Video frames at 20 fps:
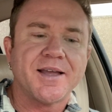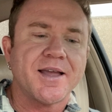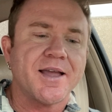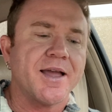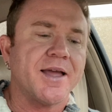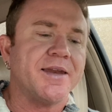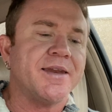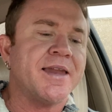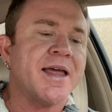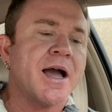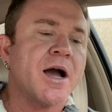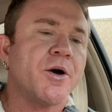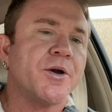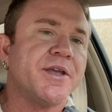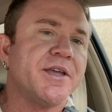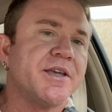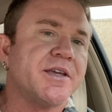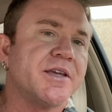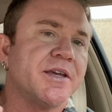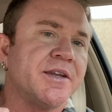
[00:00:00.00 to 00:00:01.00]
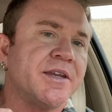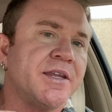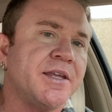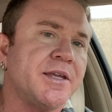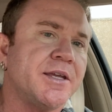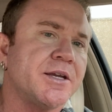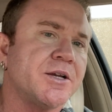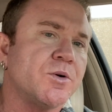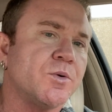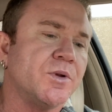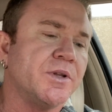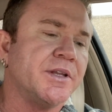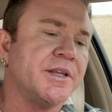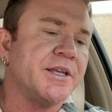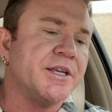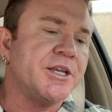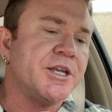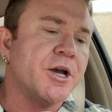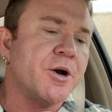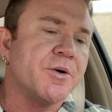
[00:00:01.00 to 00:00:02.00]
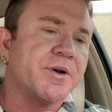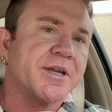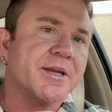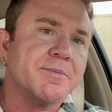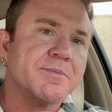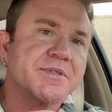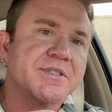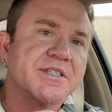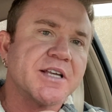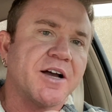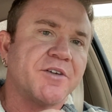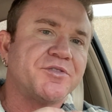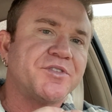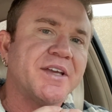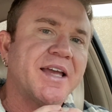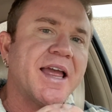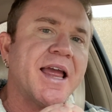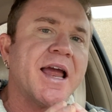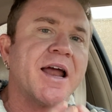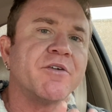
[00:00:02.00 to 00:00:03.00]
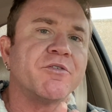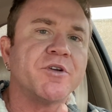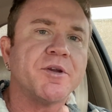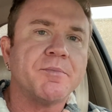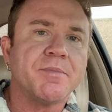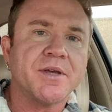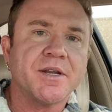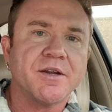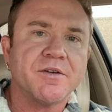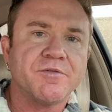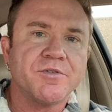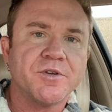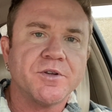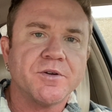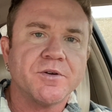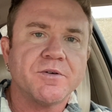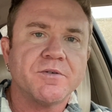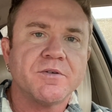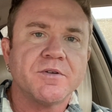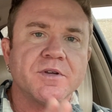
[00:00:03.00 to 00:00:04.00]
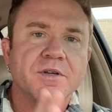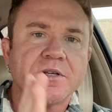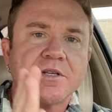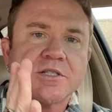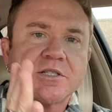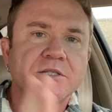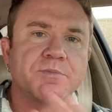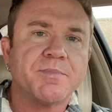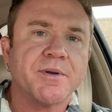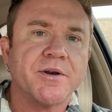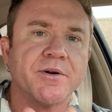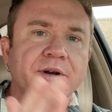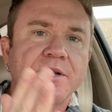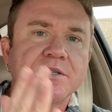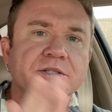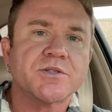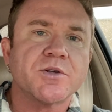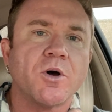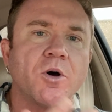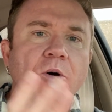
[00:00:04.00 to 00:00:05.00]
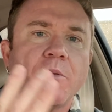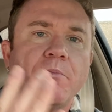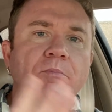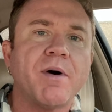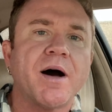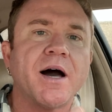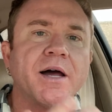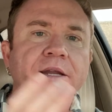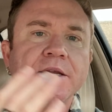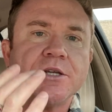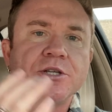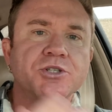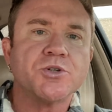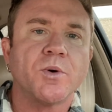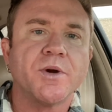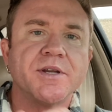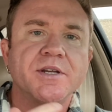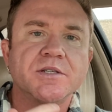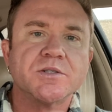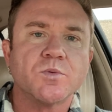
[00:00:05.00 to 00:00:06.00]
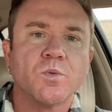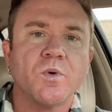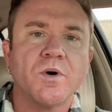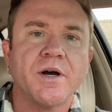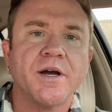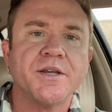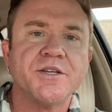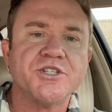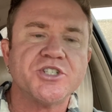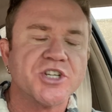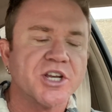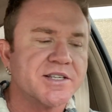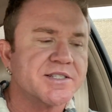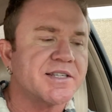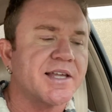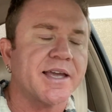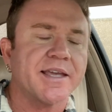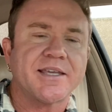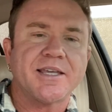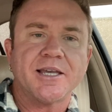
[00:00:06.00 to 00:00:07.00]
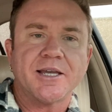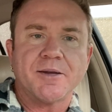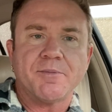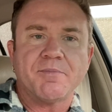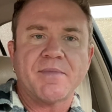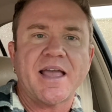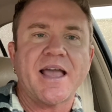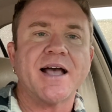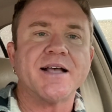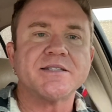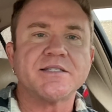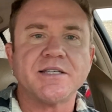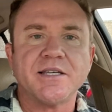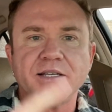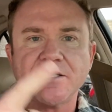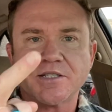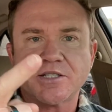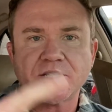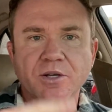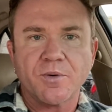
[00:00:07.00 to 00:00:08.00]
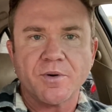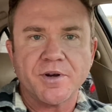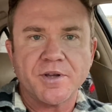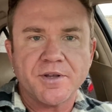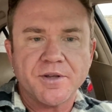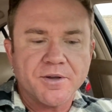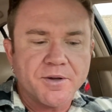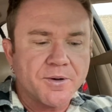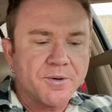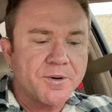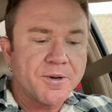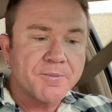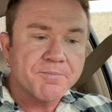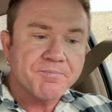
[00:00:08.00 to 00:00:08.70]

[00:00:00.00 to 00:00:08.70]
And now he can equally yoke himself to every bit of you, spirit, soul, body, joined as one, just like him. As he is, so are you